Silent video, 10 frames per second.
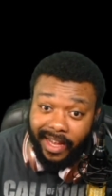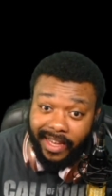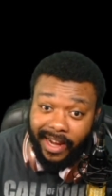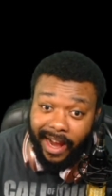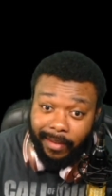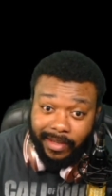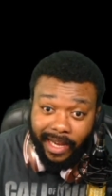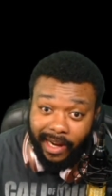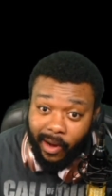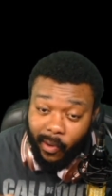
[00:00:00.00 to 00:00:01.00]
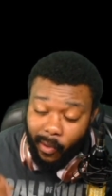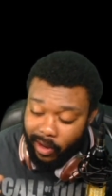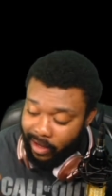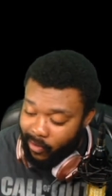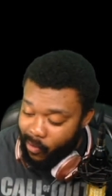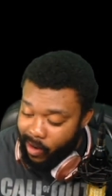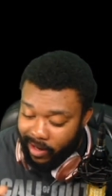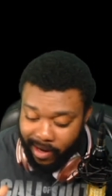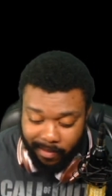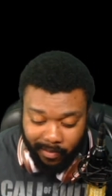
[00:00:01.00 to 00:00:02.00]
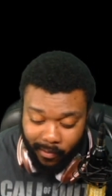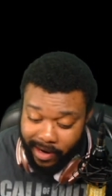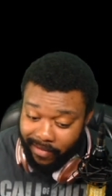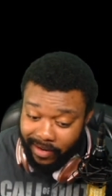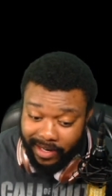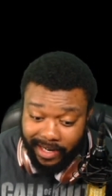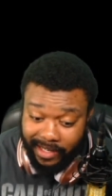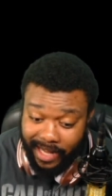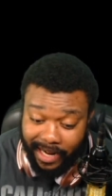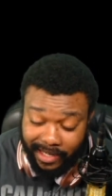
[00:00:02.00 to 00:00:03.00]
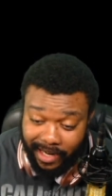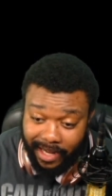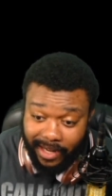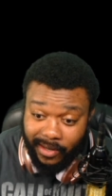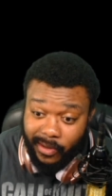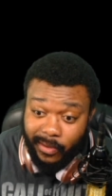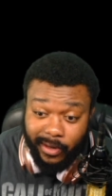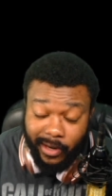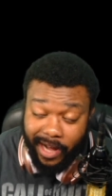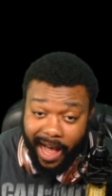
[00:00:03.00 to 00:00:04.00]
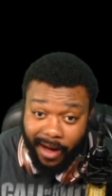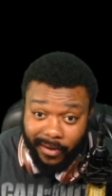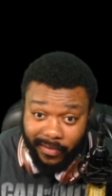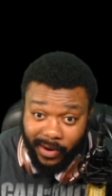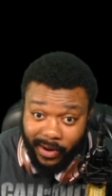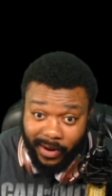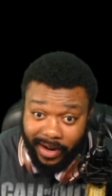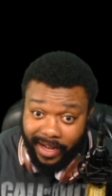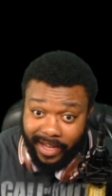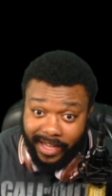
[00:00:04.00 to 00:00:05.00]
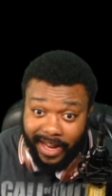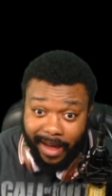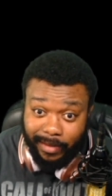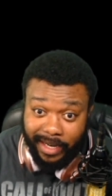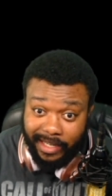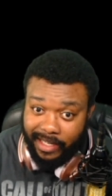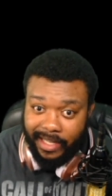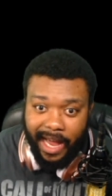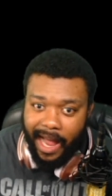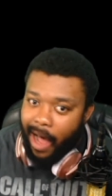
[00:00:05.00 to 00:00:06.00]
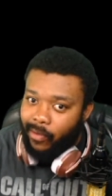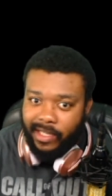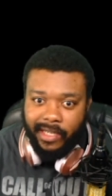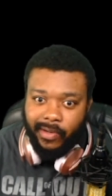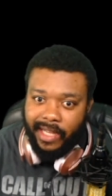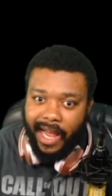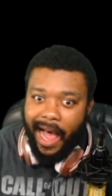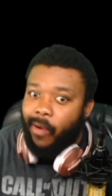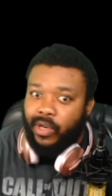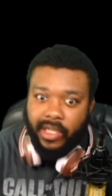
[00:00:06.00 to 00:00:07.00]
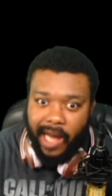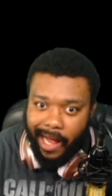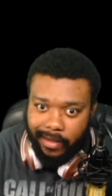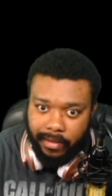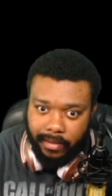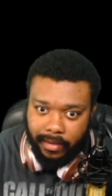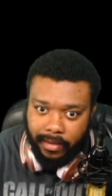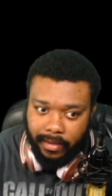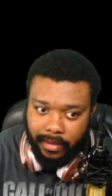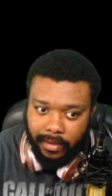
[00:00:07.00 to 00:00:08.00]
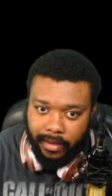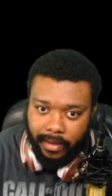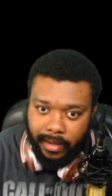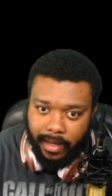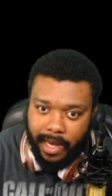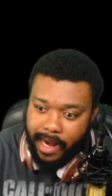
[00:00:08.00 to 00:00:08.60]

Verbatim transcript: you know what I'm saying, a coil, coiled up, whatever it is that dude took out of her, you know what I'm saying, because he's like, she was like, I was shot. And